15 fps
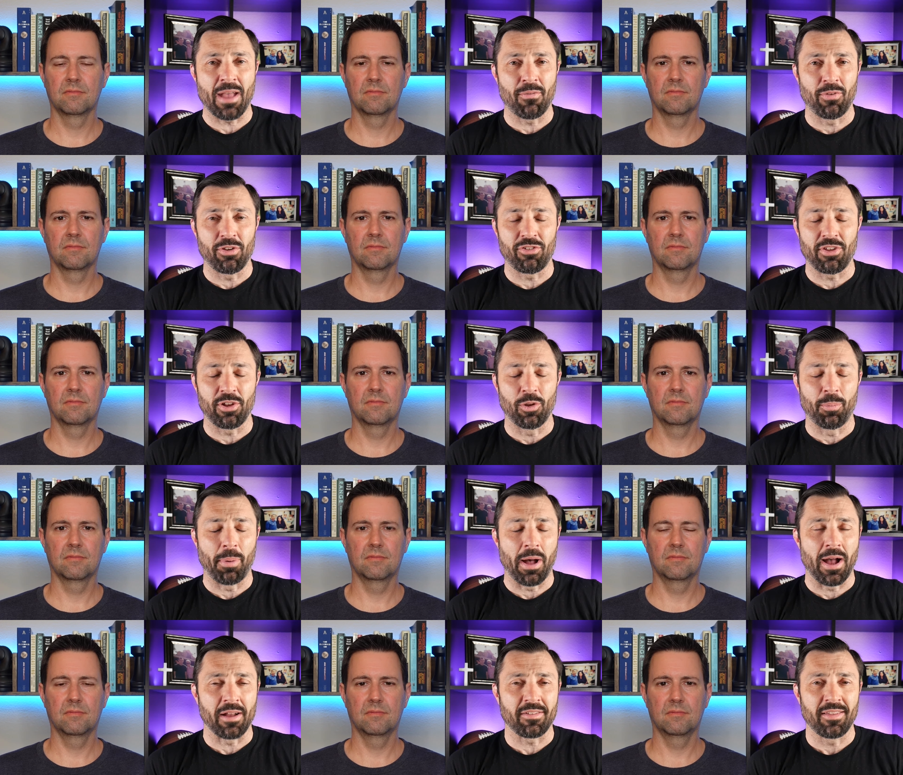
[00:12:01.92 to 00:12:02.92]
Speaker 1: every single
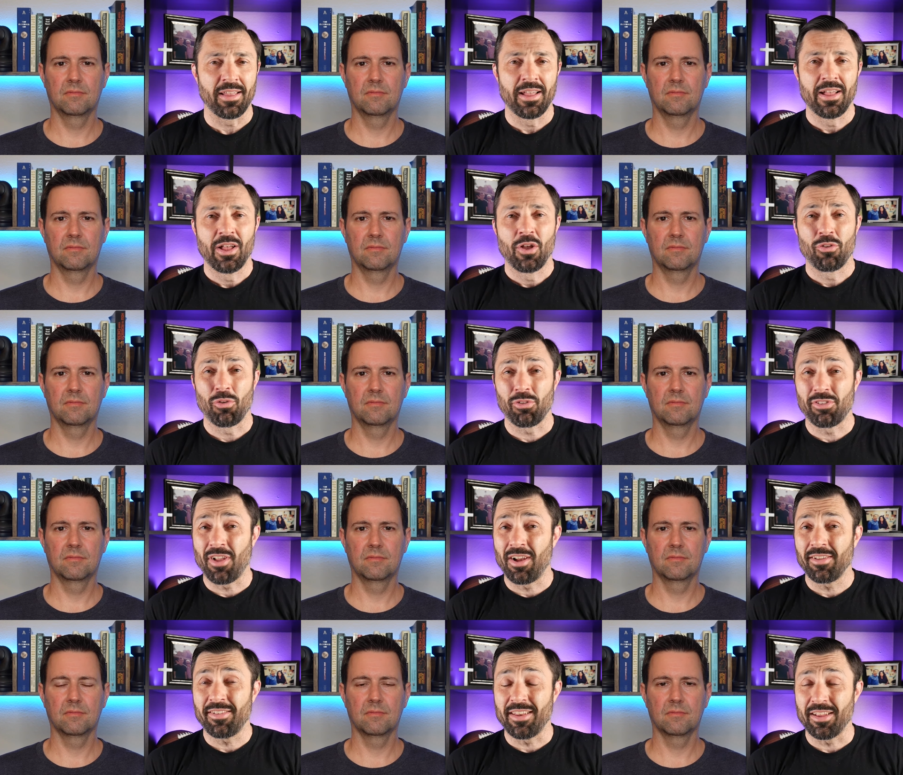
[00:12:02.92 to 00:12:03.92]
box. So as
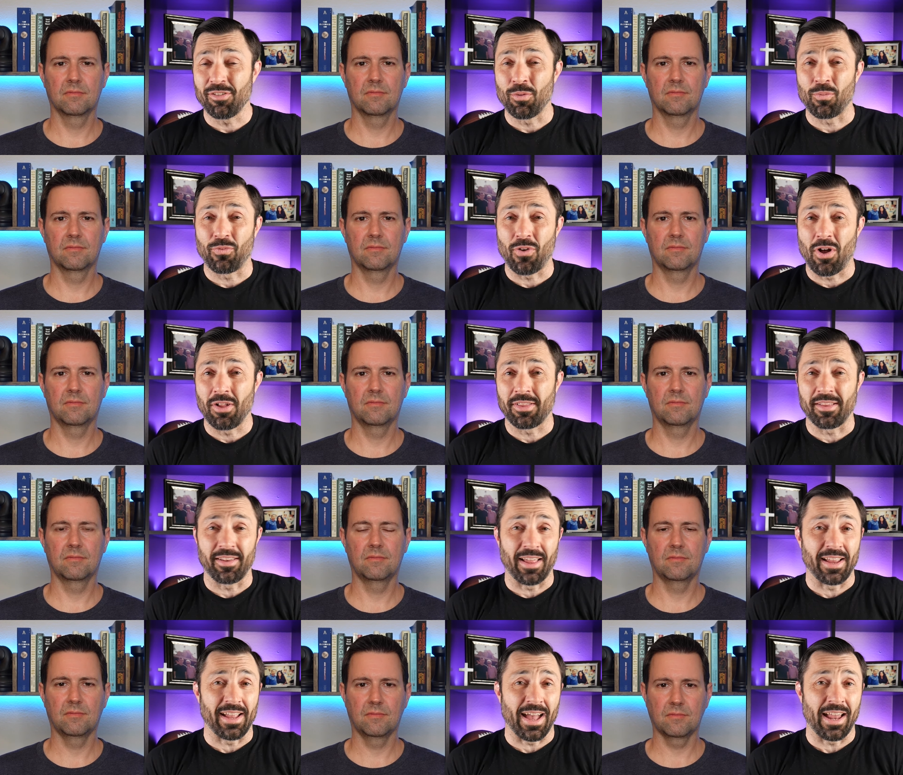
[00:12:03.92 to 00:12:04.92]
long as he doesn't fall to
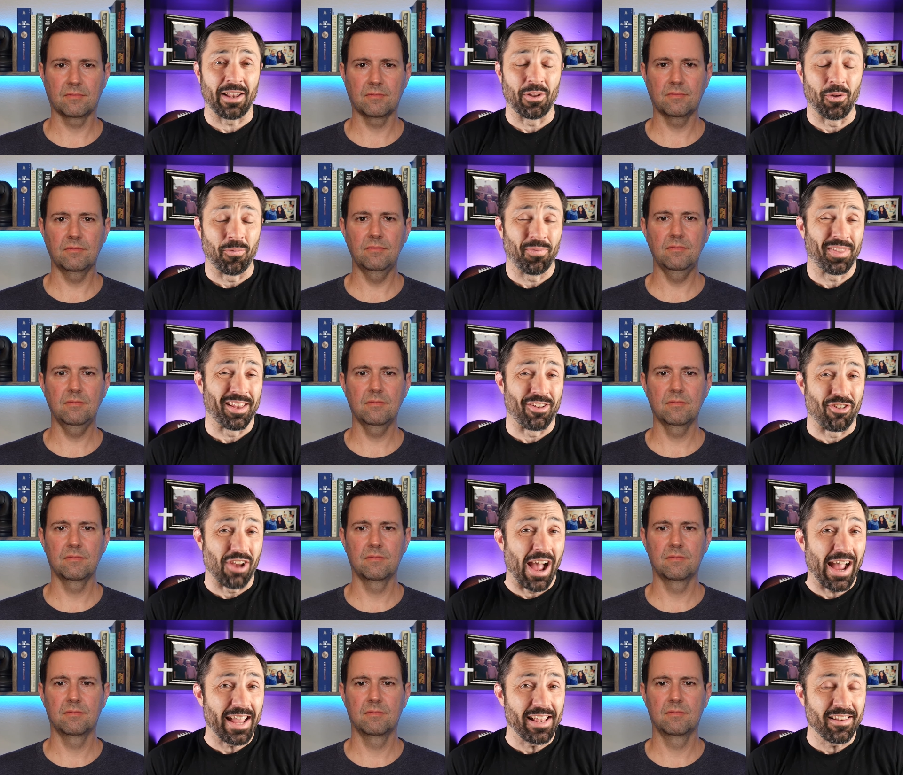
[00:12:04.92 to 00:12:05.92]
like, I don't know, the
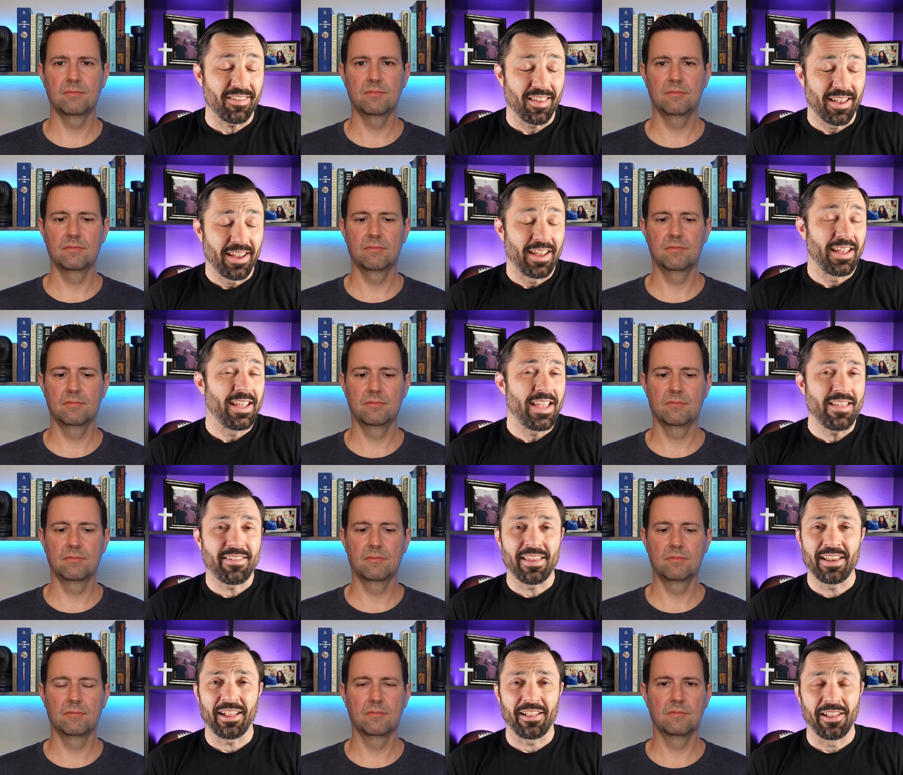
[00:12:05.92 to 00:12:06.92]
Giants, he's
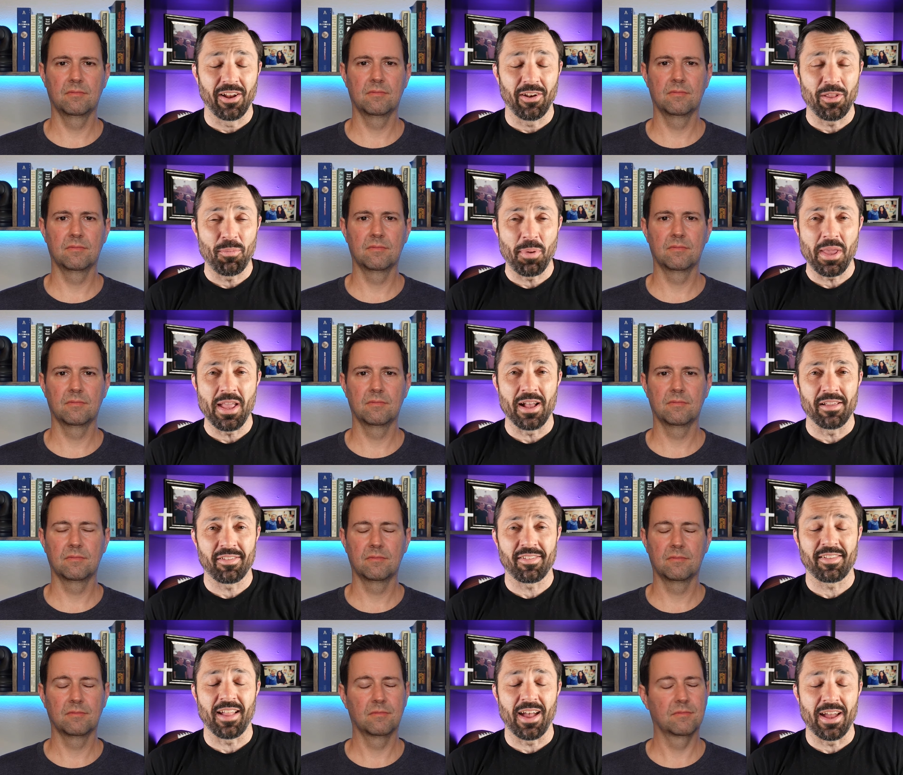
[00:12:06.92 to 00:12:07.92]
going to clearly be a
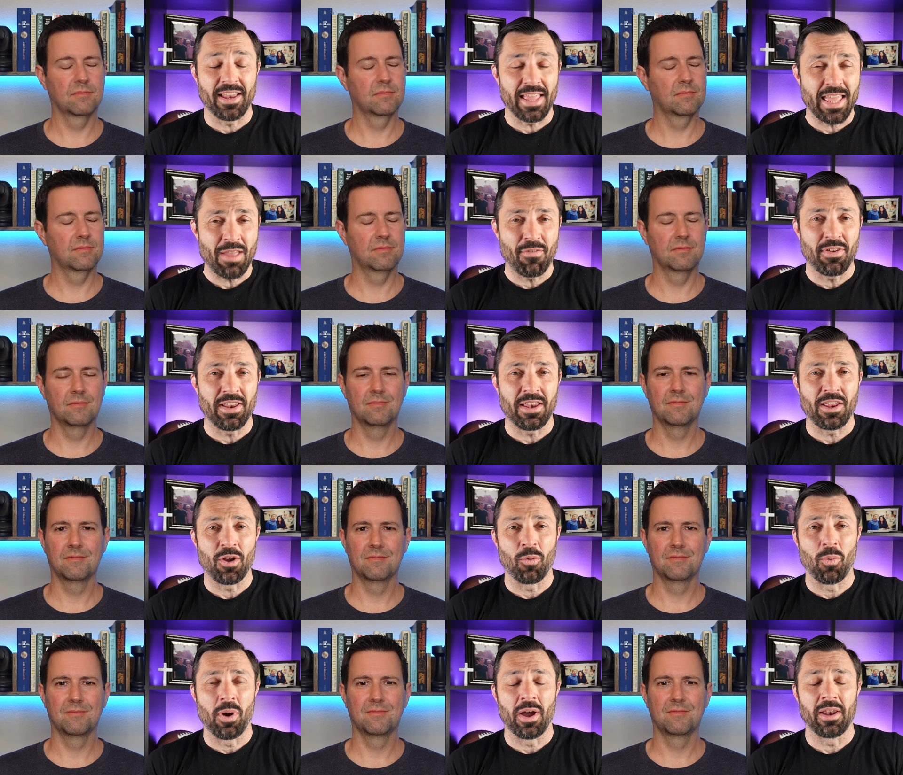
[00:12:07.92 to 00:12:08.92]
stud even in
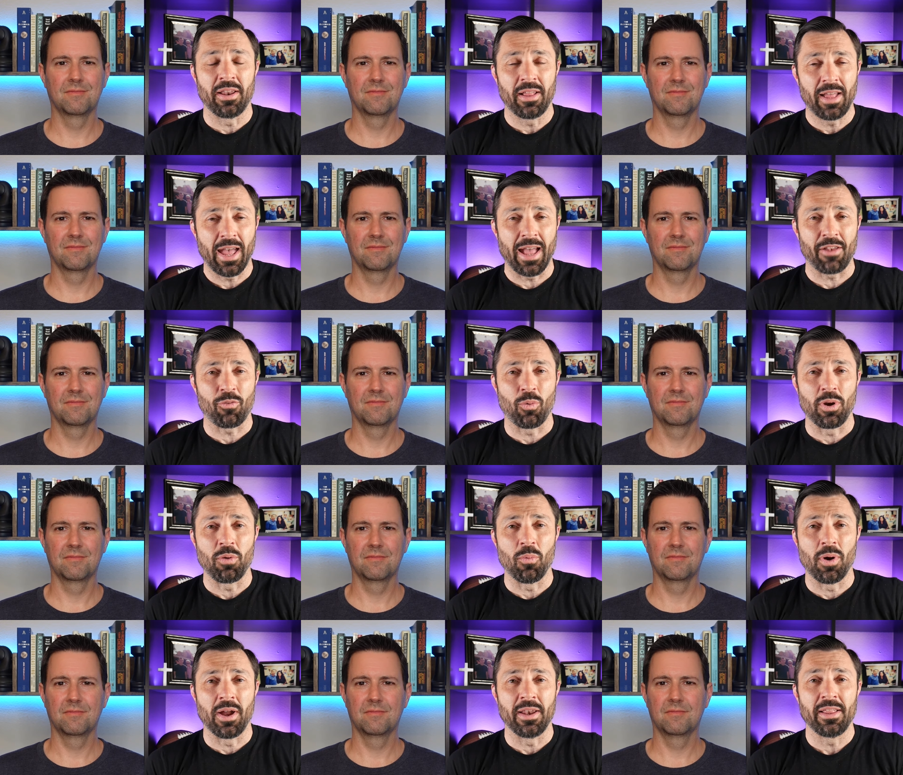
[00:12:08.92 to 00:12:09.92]
year one at
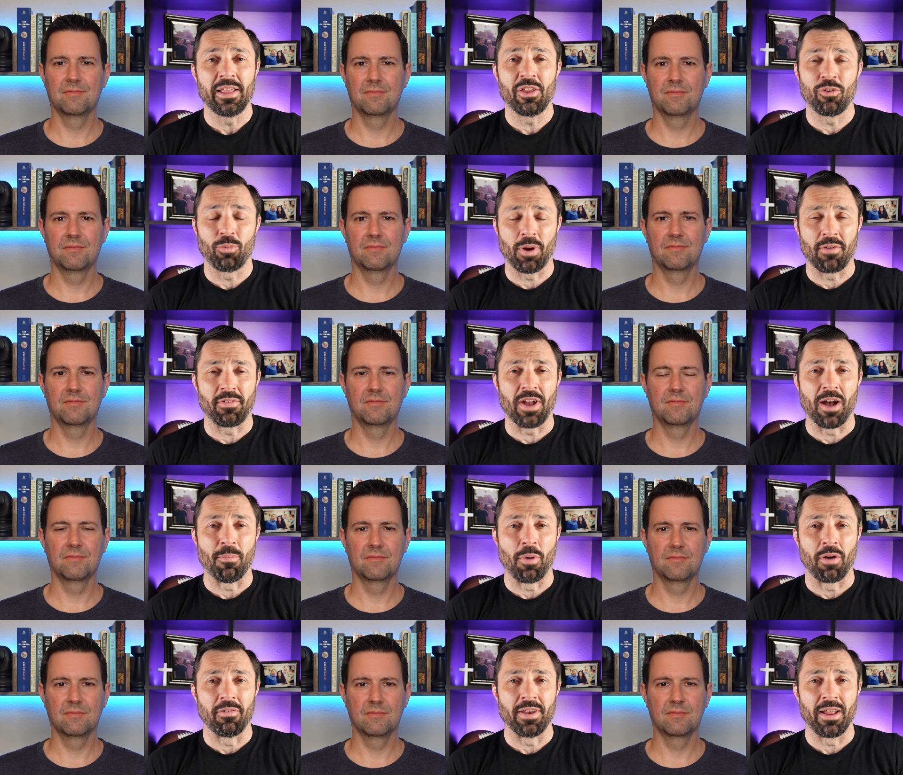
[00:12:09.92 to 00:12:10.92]
21 is where I've got
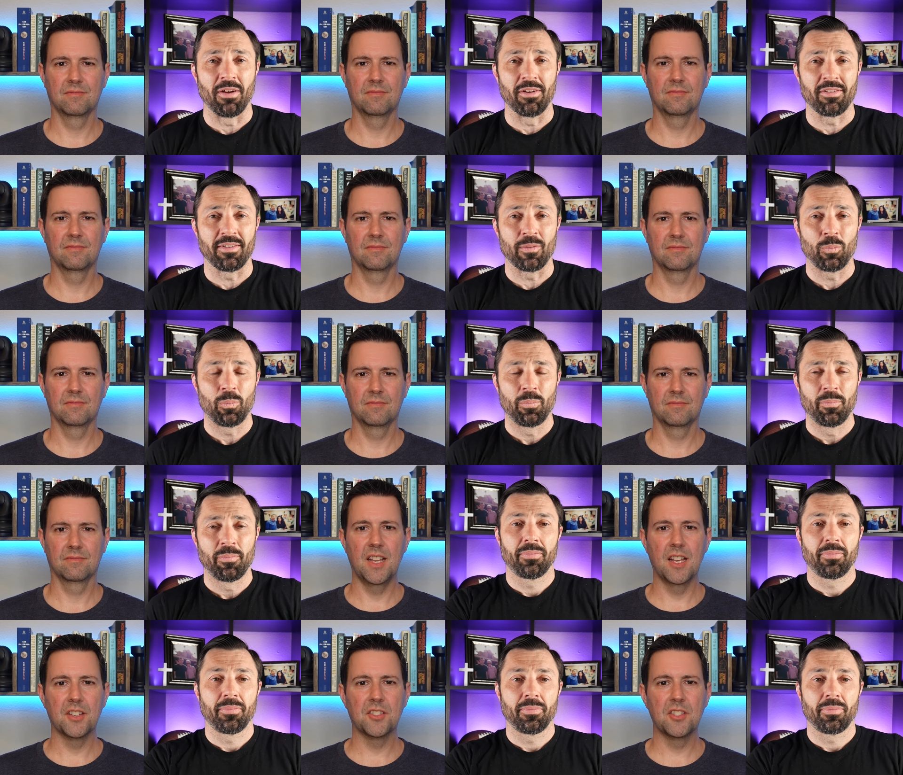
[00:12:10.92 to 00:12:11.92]
Marvin Harrison.
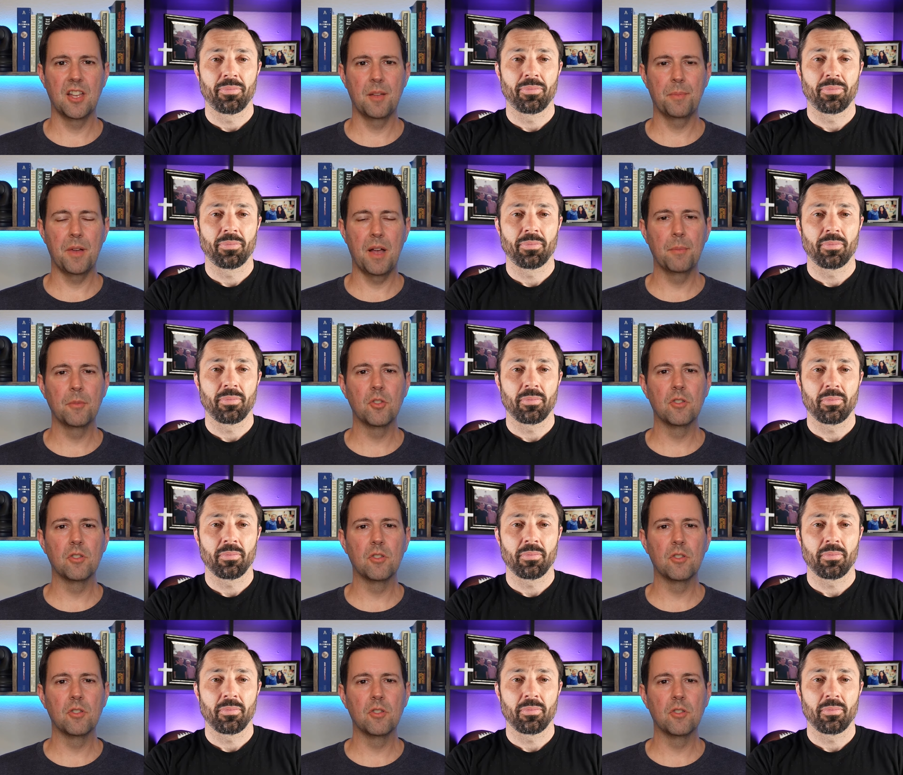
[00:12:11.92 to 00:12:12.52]
Speaker 2: Next up, I'm